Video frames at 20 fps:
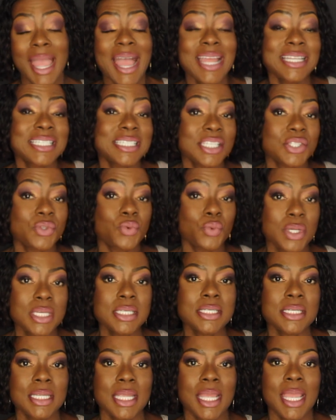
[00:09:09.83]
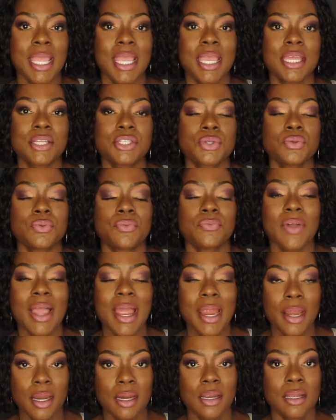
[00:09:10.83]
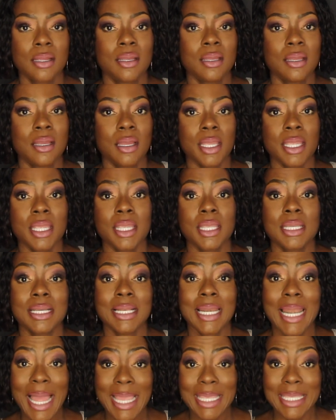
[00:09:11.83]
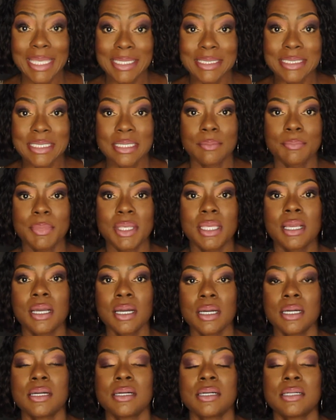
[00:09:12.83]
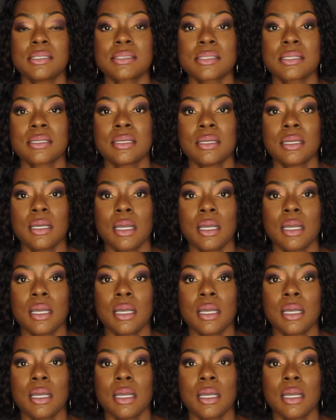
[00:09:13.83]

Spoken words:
I just recently had to fire a client because